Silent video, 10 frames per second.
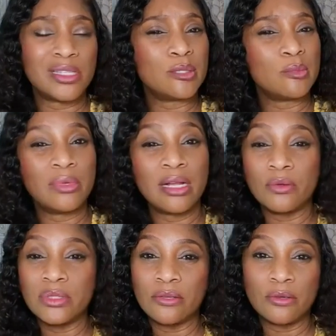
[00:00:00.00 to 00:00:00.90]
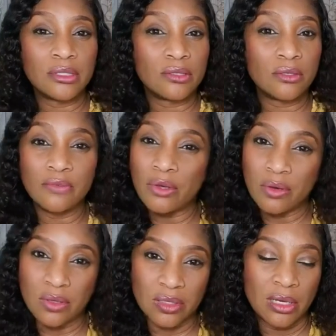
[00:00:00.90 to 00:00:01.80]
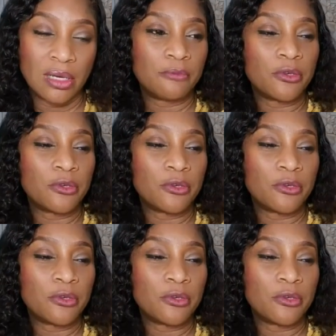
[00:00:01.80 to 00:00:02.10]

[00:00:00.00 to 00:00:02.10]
But these people are not anointed of God,